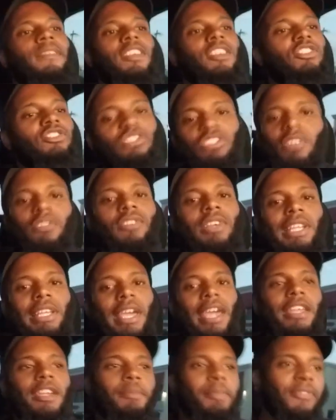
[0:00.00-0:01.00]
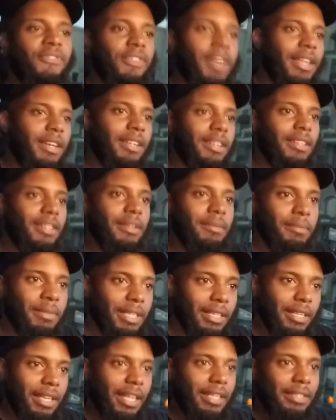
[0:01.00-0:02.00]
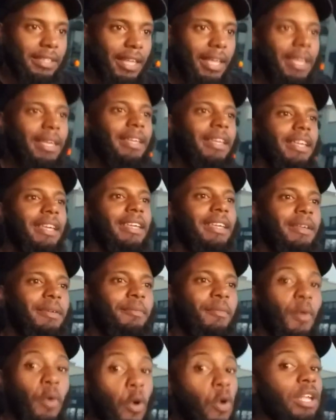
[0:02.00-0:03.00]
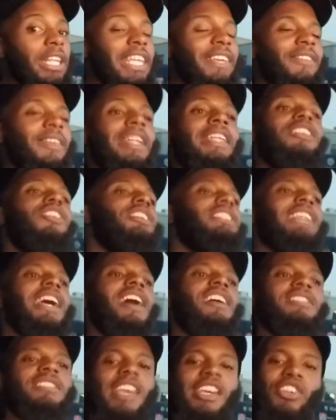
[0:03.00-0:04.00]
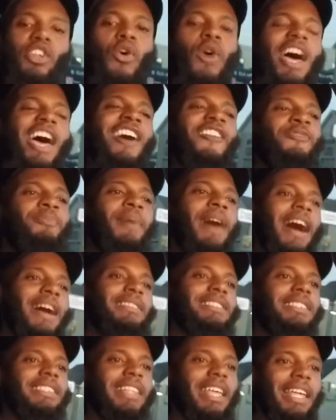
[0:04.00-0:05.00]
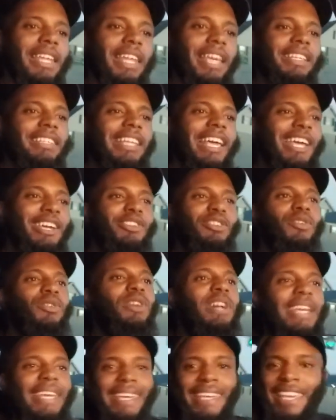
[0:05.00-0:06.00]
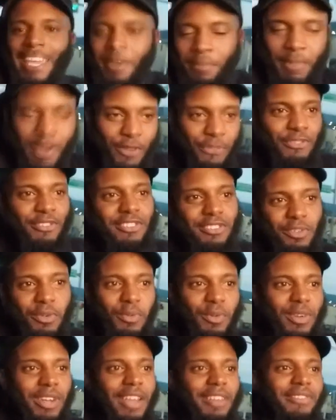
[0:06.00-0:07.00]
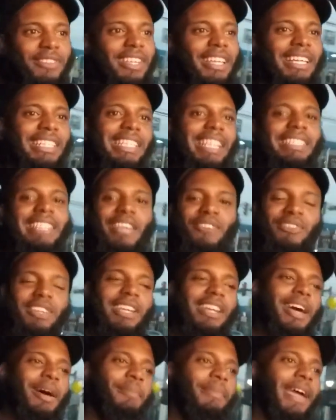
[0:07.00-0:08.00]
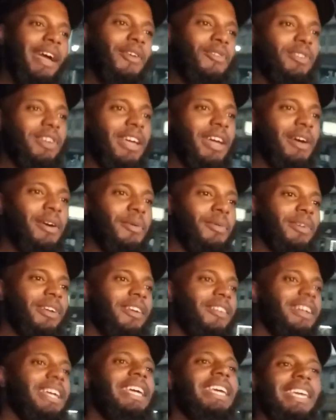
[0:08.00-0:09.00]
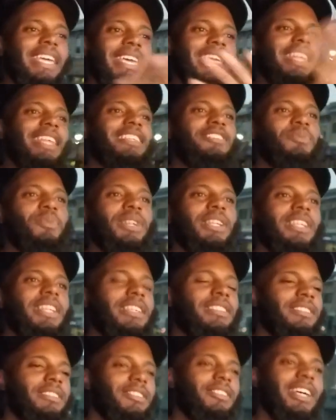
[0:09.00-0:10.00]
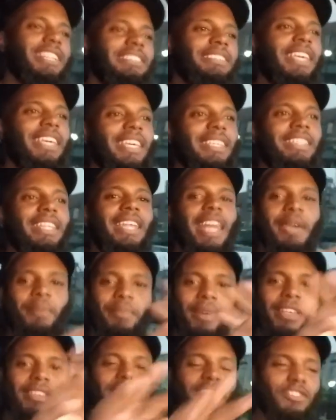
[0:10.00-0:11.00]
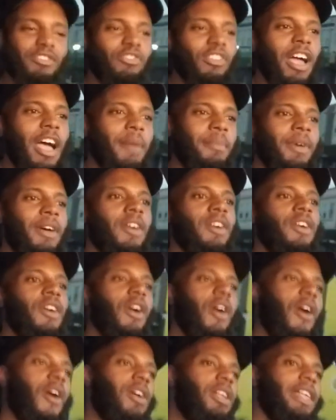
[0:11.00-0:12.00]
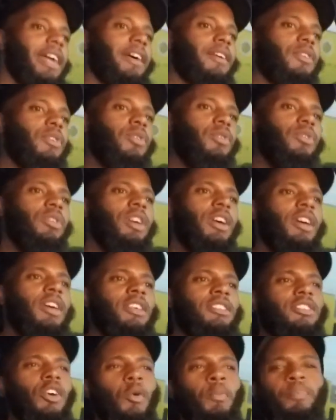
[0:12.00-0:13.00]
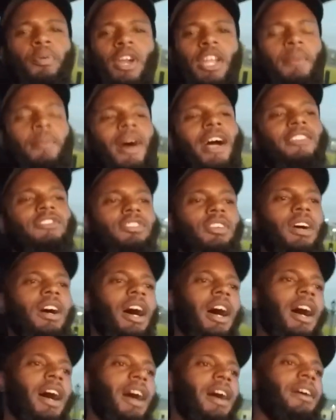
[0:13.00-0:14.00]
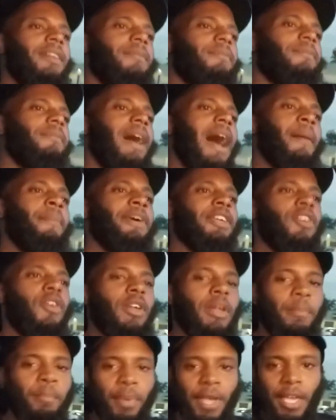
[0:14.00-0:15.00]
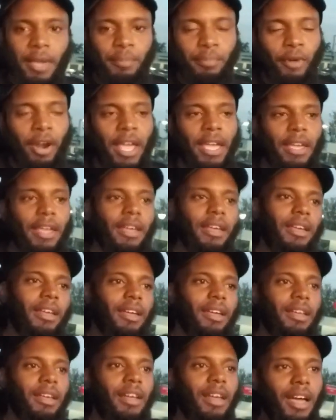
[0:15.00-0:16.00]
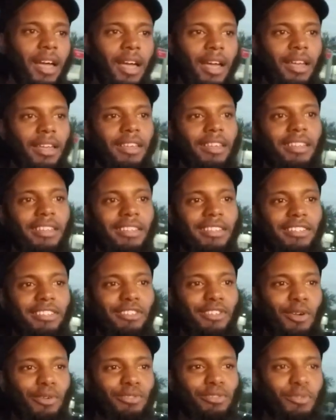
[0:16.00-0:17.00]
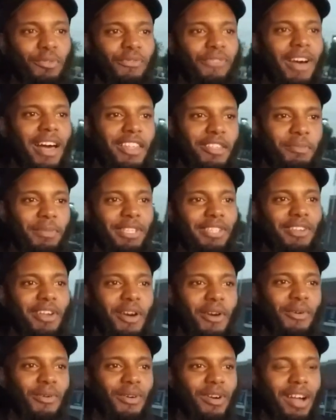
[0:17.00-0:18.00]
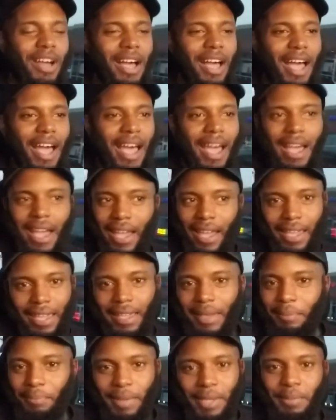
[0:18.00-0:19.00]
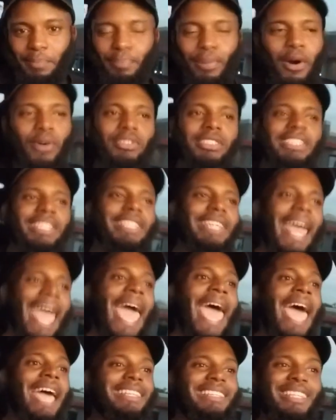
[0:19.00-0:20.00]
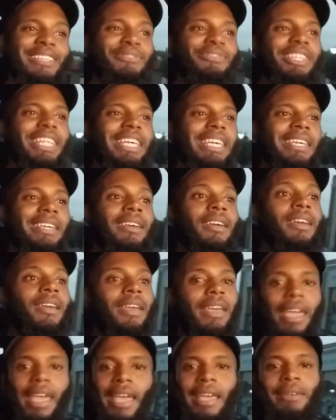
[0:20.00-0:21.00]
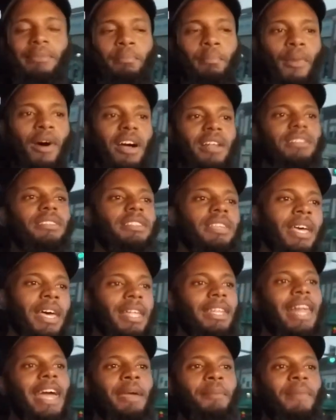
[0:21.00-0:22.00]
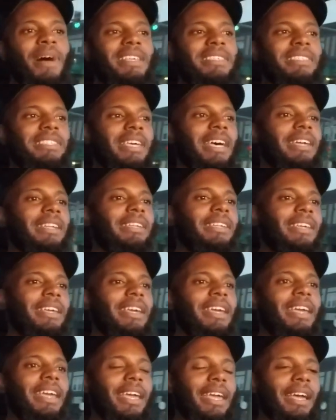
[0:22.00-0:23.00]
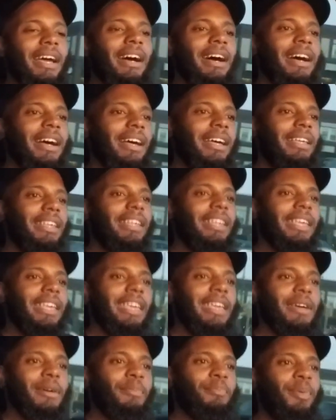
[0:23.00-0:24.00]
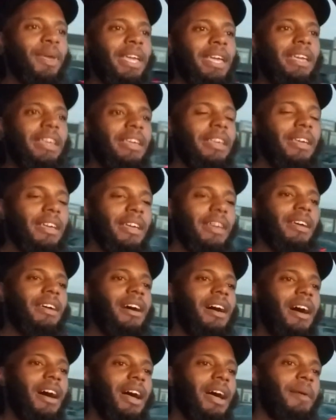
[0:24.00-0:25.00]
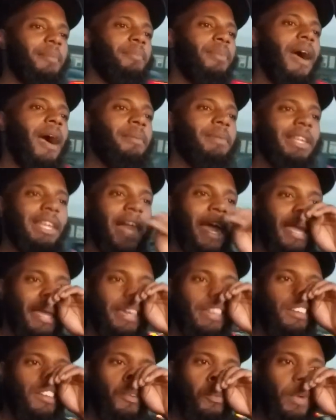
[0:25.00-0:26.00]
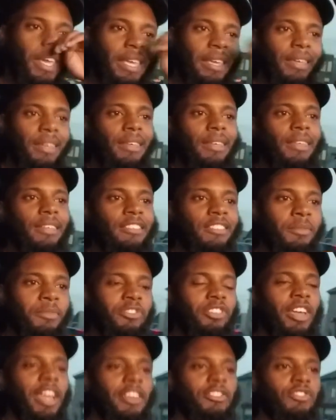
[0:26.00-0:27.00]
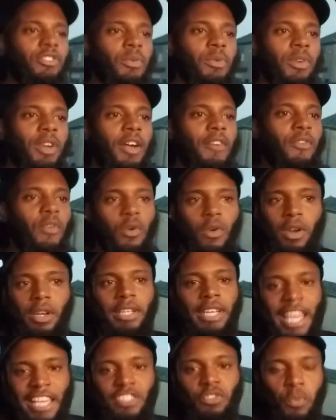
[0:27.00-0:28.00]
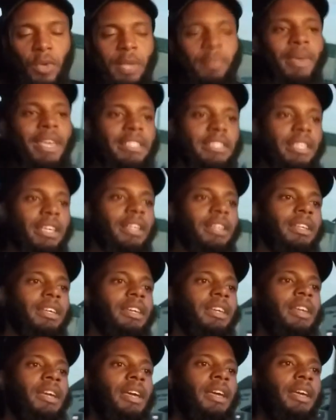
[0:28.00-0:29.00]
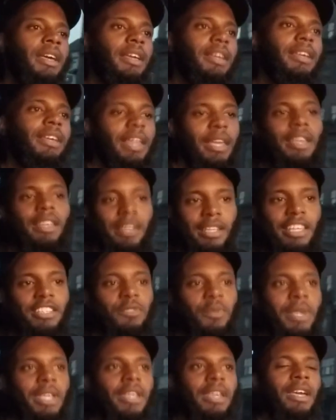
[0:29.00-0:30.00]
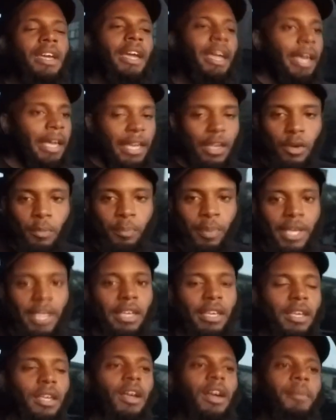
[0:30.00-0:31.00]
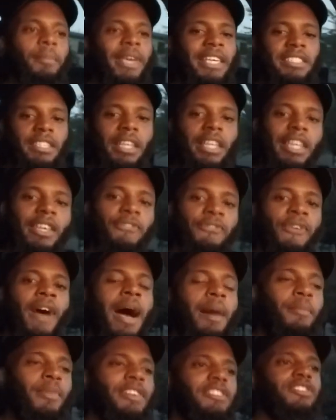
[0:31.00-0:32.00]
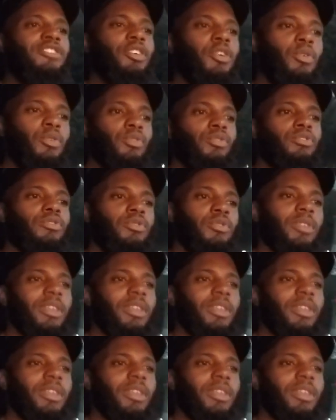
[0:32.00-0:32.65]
Shit really ain't a profanity to me like that. We're going to leave it. As long as I don't say no F-bombs and nothing like that, no MFers or whatever. So I'll definitely cut back on that or whatever. It is what it is. So I said hit the like button, subscribe, all that cool. So pretty much, I've been on a big break. Those who follow me know I ain't been posting actively in months. Like my son, he'll be probably like in a week and some change or whatever, or next week basically. Yeah, next week. He'll be basically 5 months old.